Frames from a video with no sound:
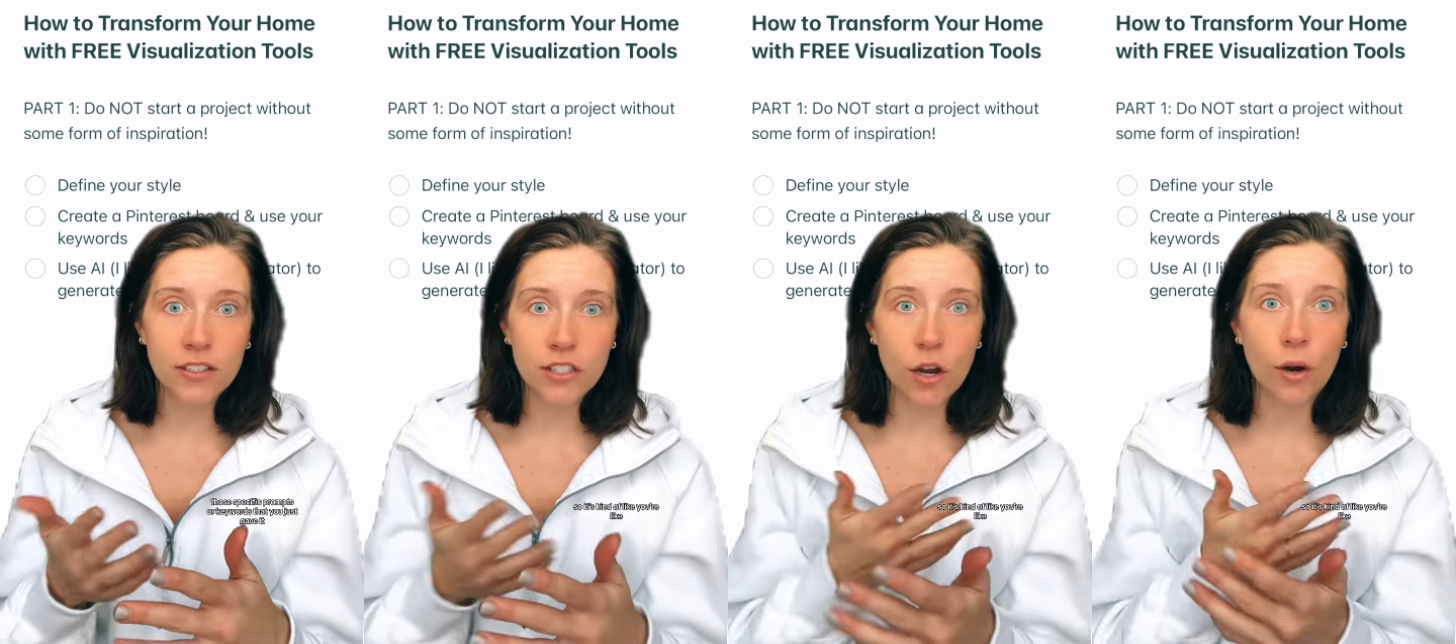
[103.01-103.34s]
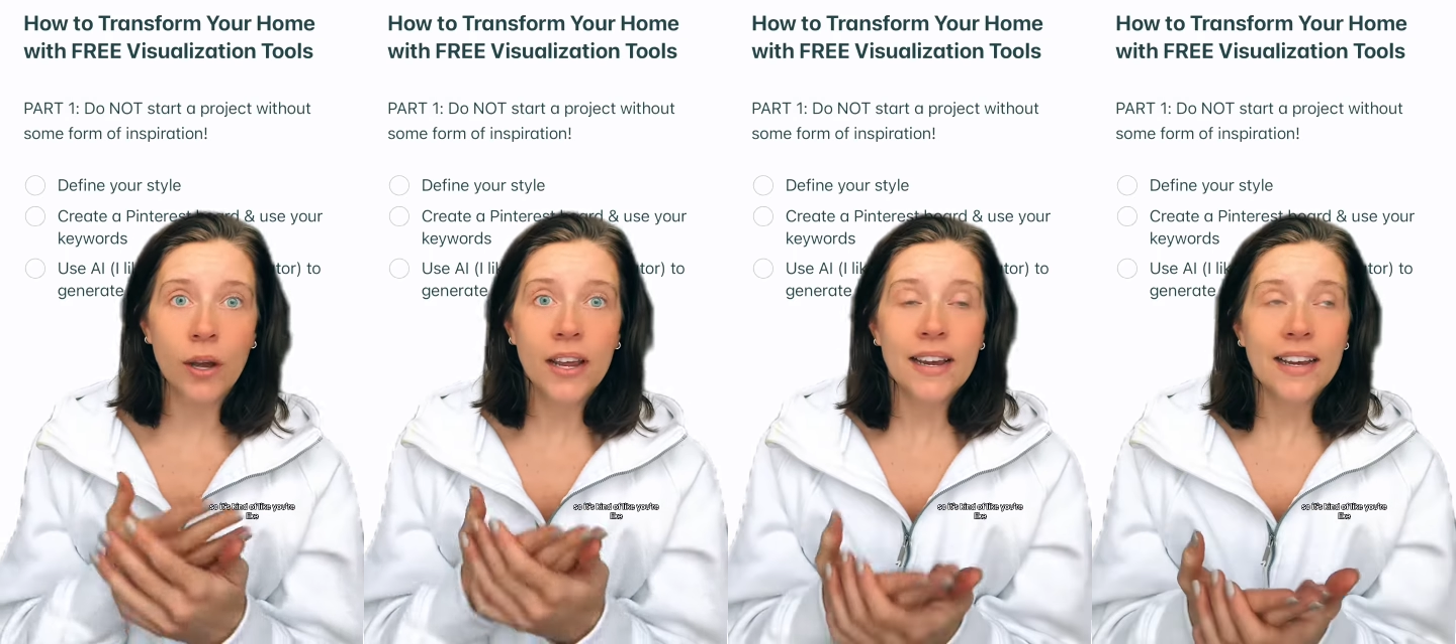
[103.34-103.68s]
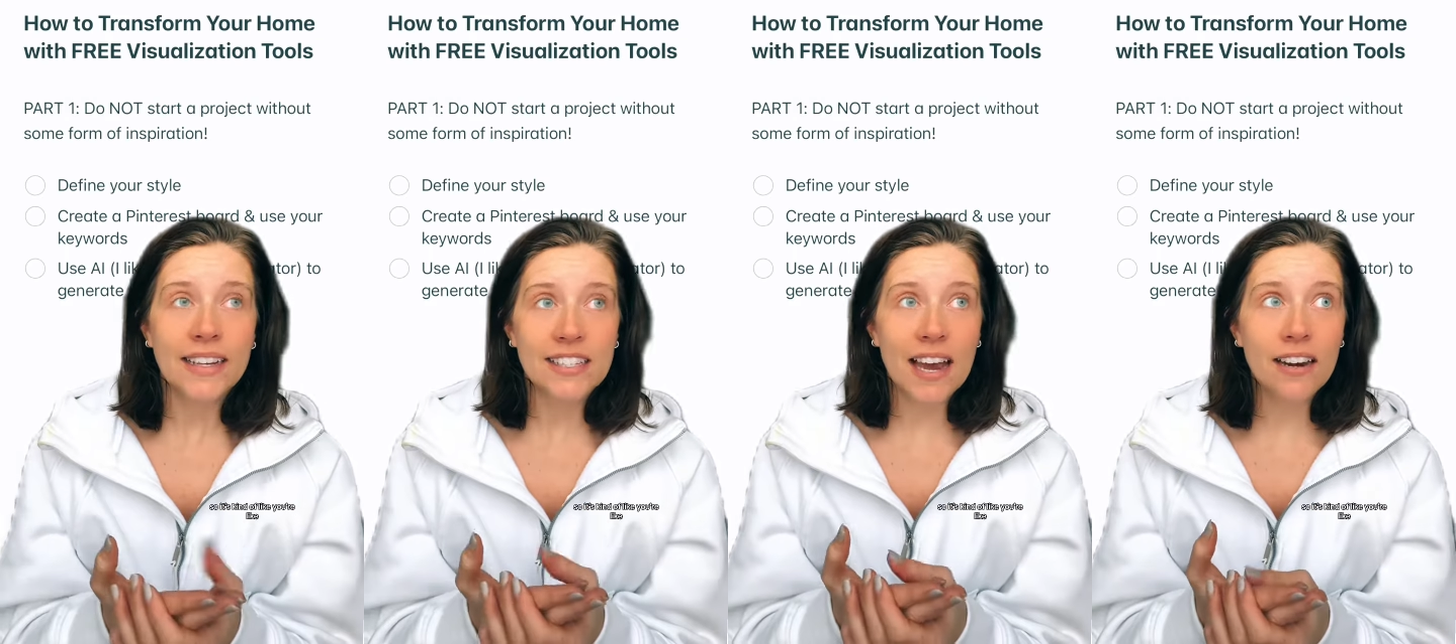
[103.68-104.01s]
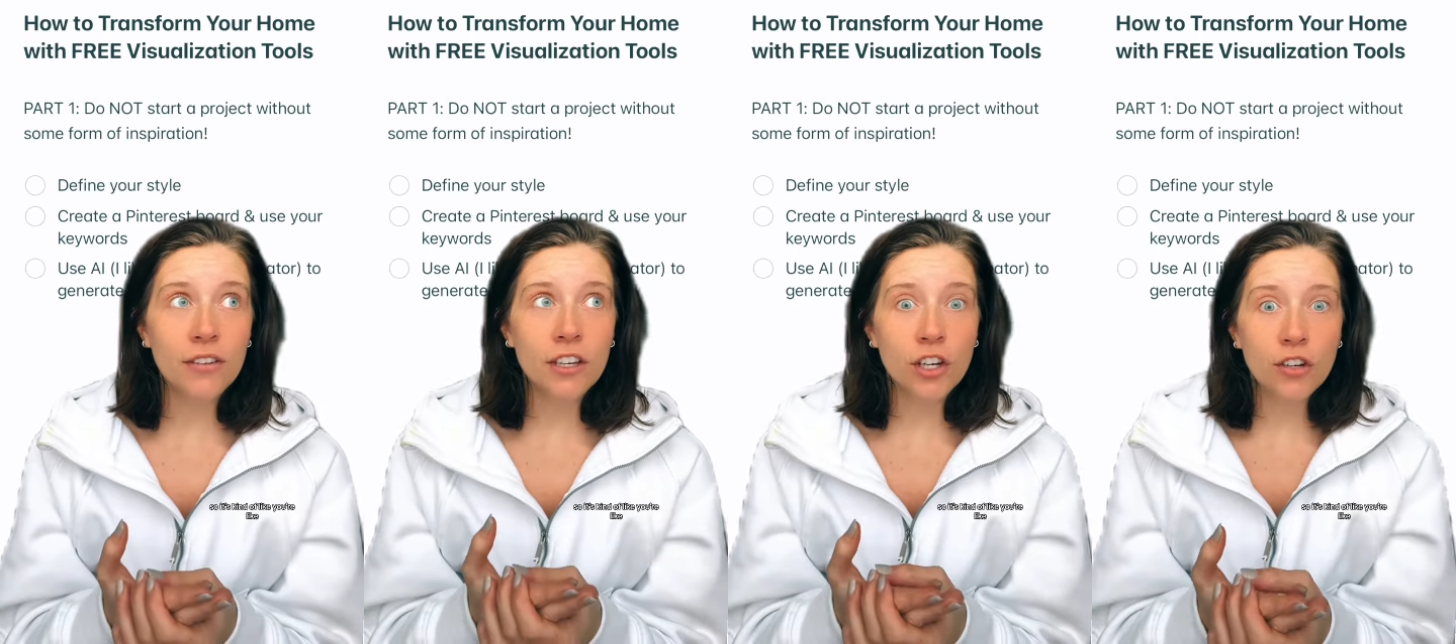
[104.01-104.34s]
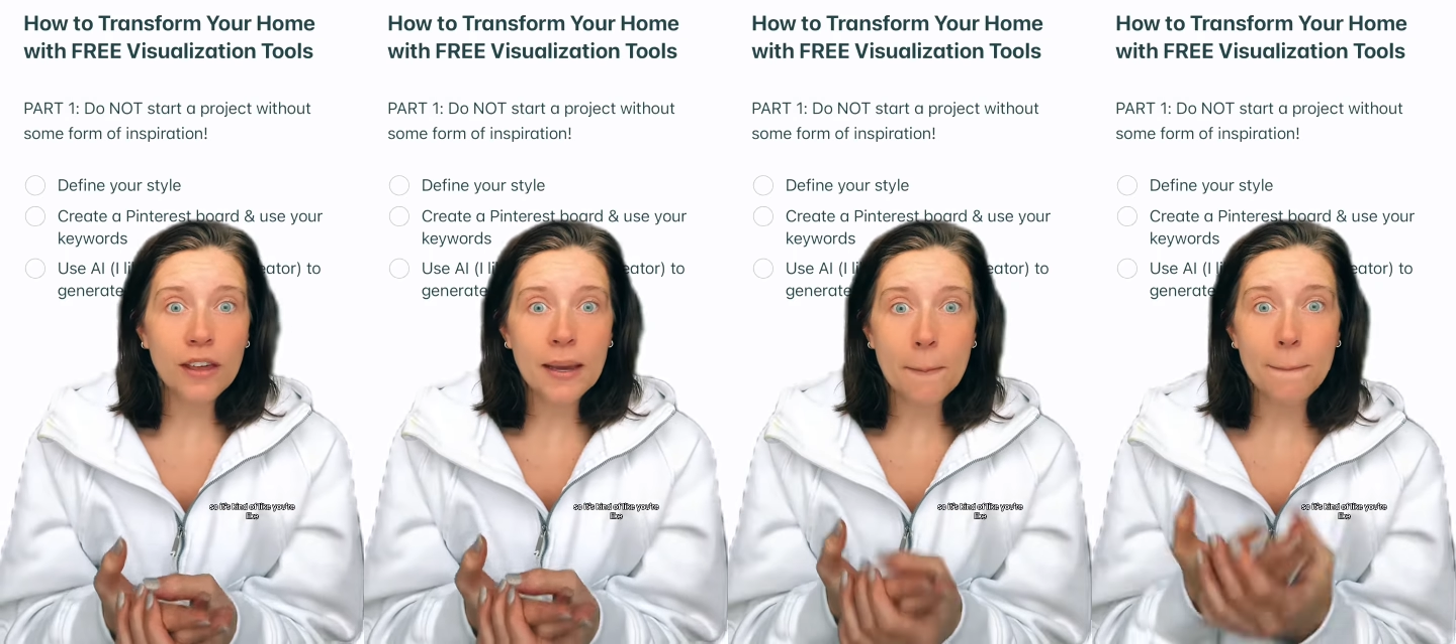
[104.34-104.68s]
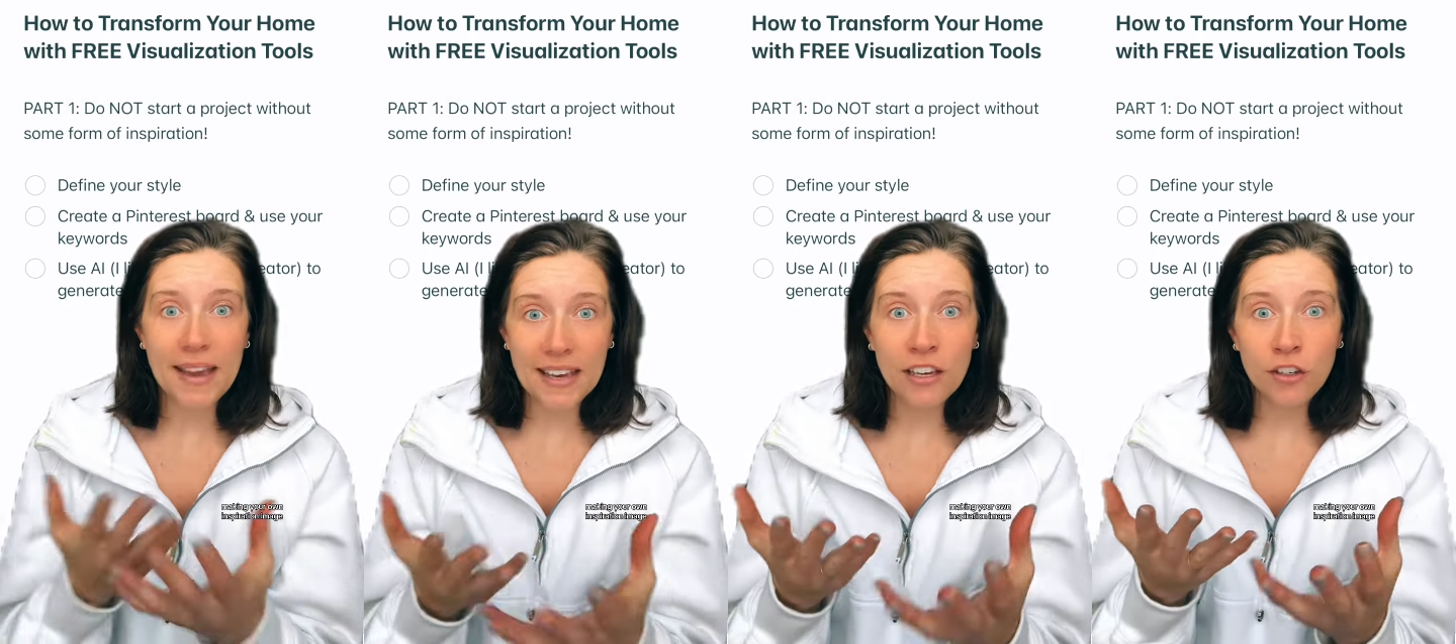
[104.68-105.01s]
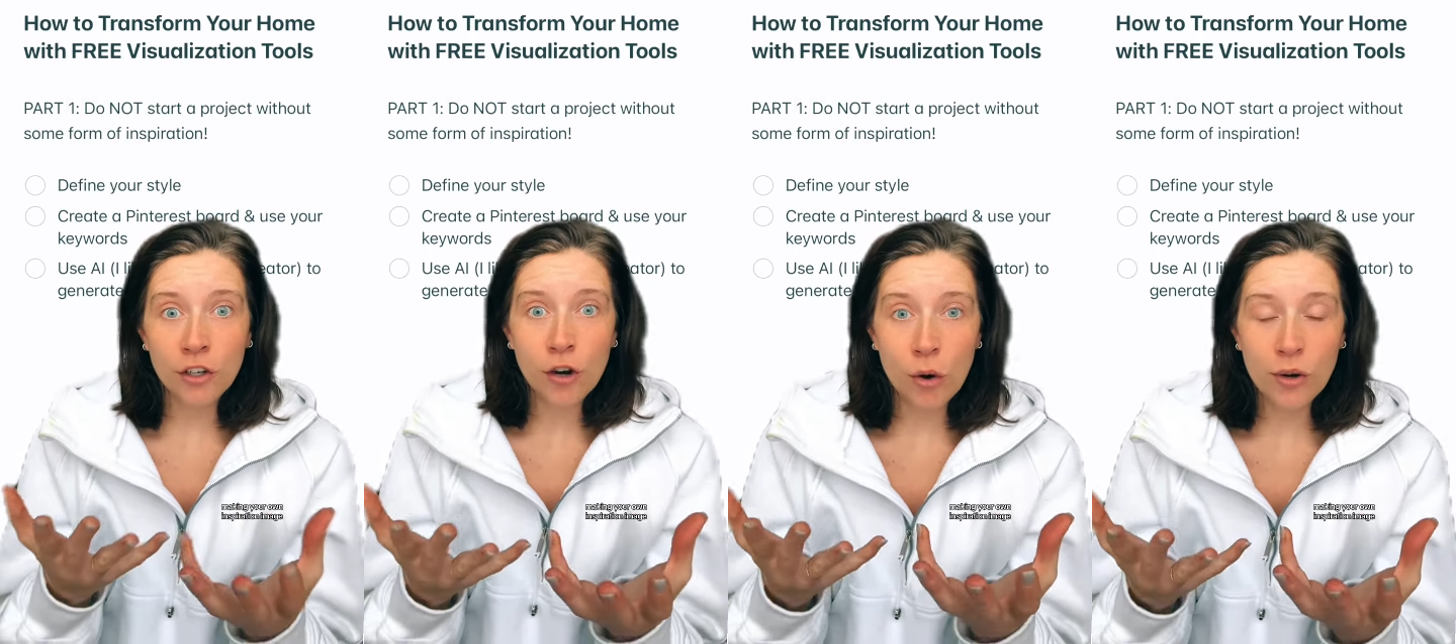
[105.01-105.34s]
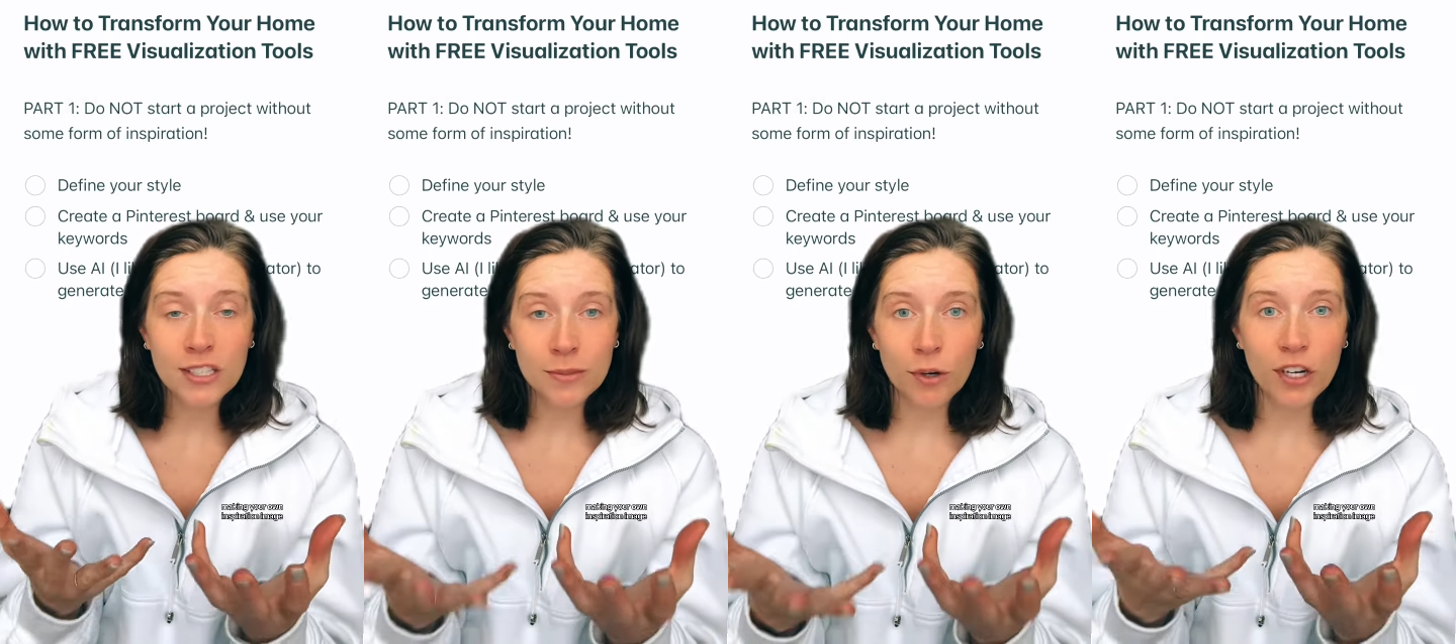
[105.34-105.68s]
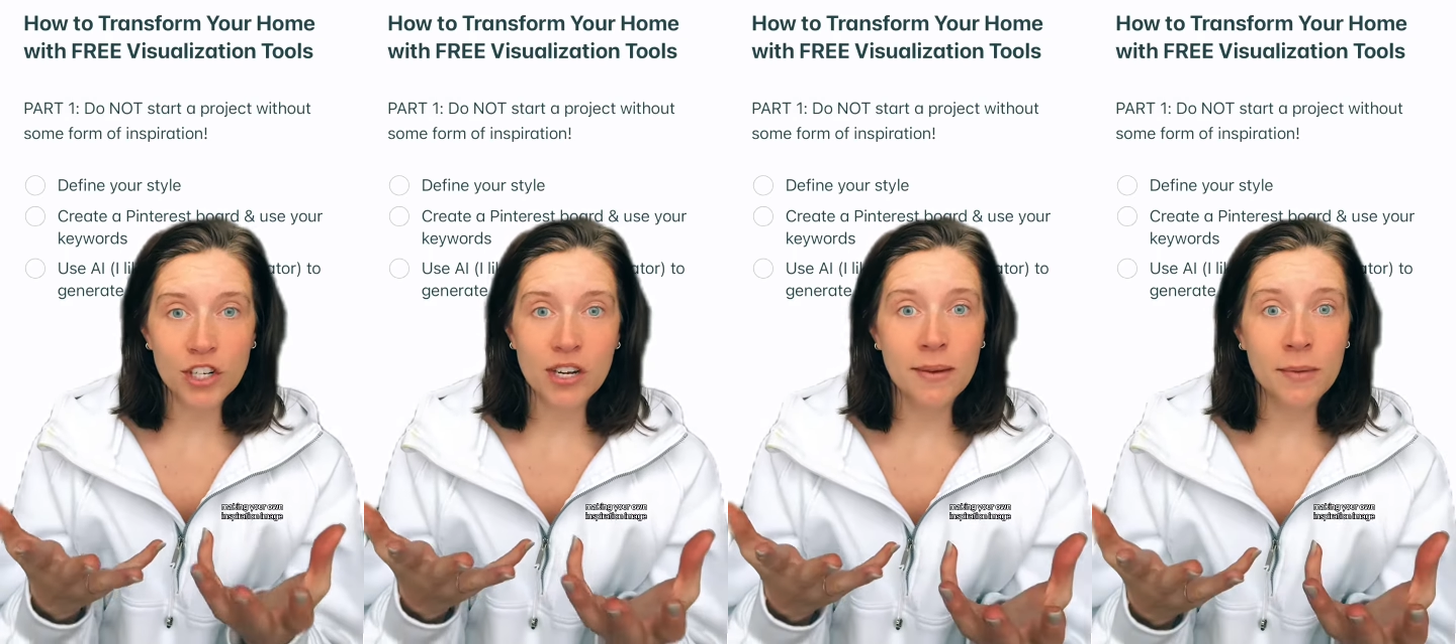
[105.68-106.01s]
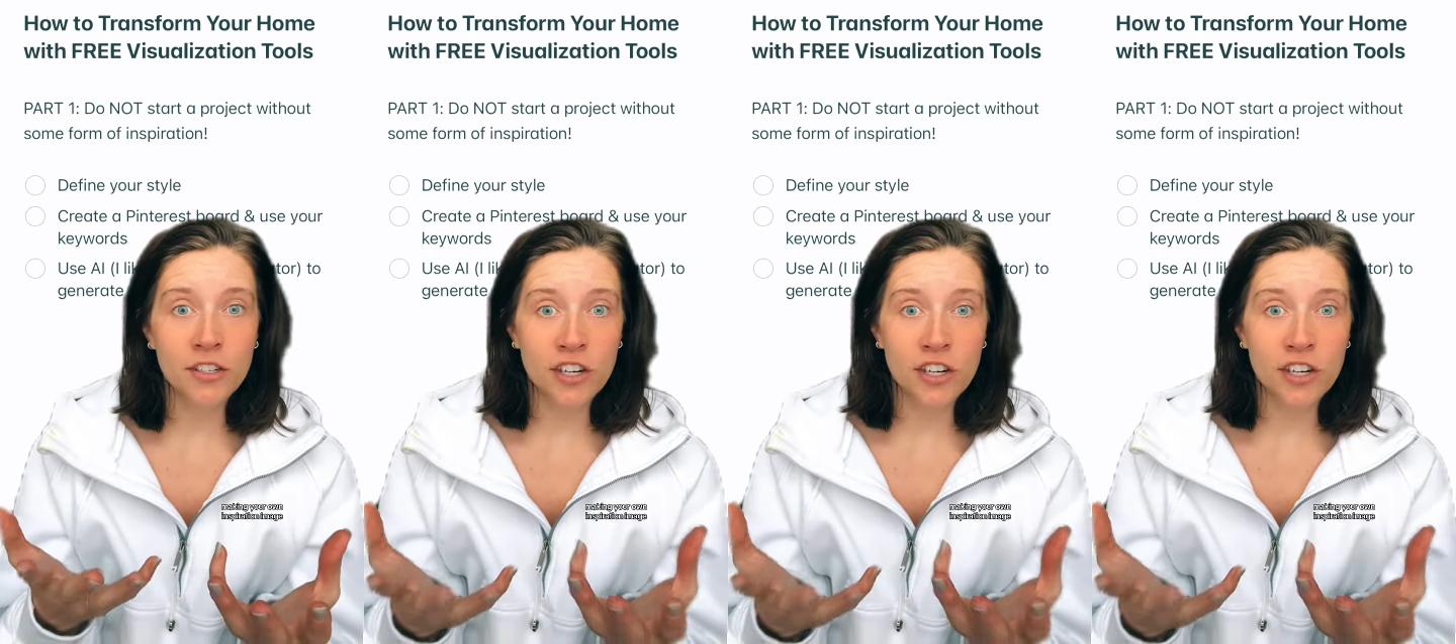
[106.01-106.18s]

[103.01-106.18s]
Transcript: So it's kind of like you're like making your own inspiration image.